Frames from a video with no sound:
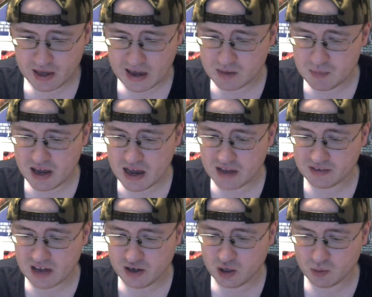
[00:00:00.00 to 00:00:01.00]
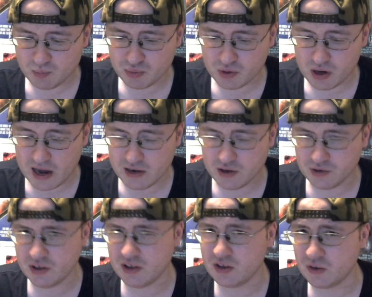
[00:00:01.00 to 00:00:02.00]
And to be honest, I could I could
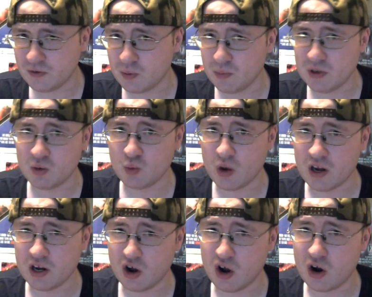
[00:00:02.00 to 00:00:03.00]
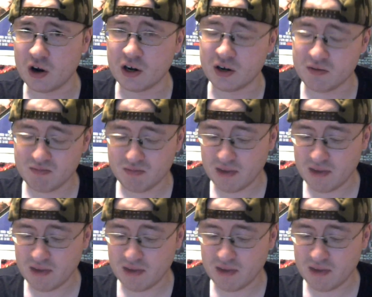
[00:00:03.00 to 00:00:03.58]
see this film be rated R and